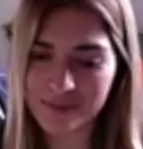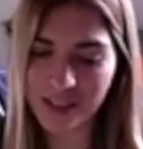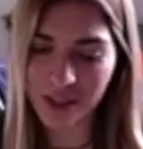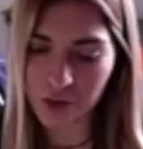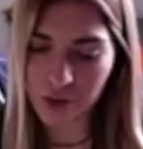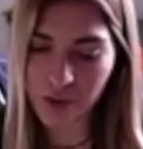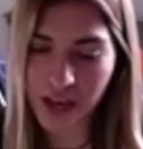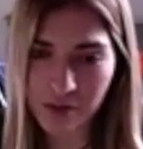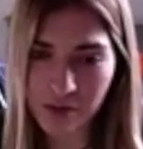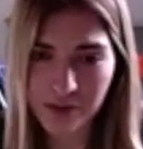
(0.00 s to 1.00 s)

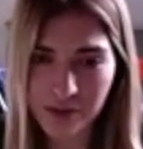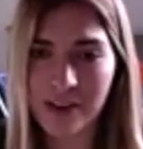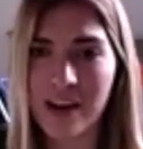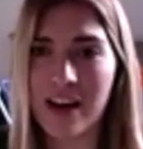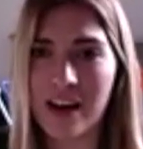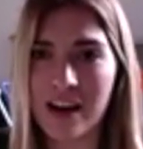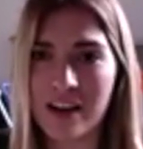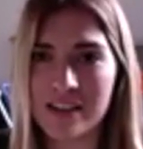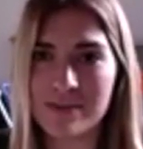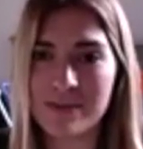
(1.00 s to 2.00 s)
UEF
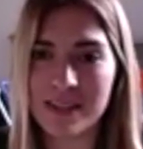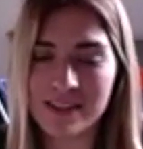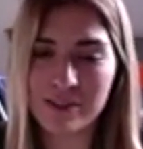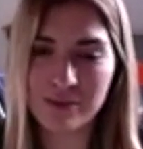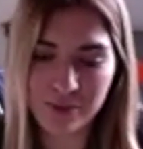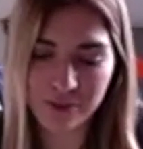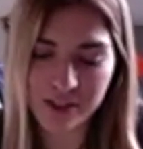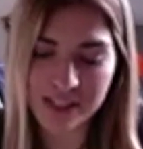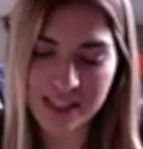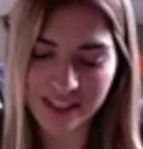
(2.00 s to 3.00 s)
has been the
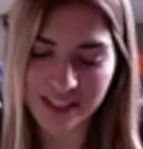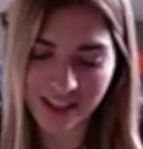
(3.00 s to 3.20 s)
first